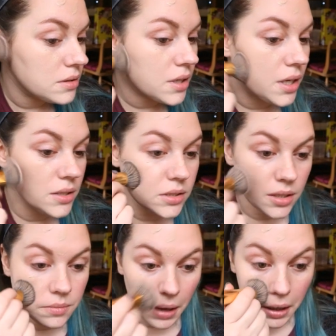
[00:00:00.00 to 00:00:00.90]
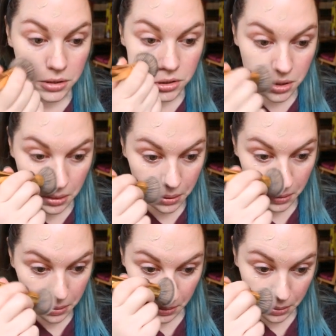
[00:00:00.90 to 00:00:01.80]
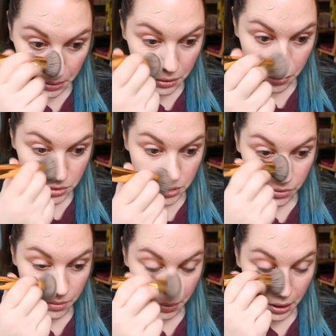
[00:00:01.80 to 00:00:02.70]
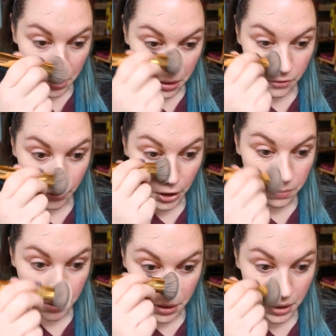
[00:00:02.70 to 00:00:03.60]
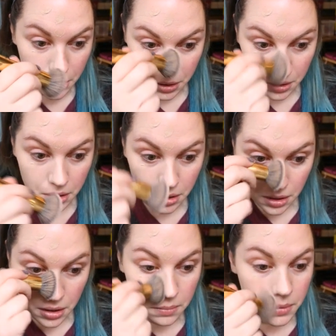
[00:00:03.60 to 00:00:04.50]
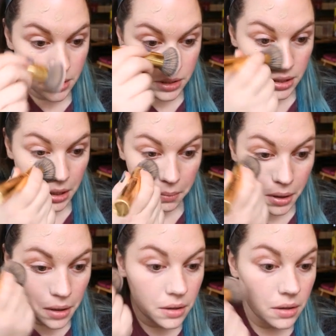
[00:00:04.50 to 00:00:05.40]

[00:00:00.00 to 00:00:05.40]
the colour's a good match. I thought it would be. I kind of hoped that they'd be the same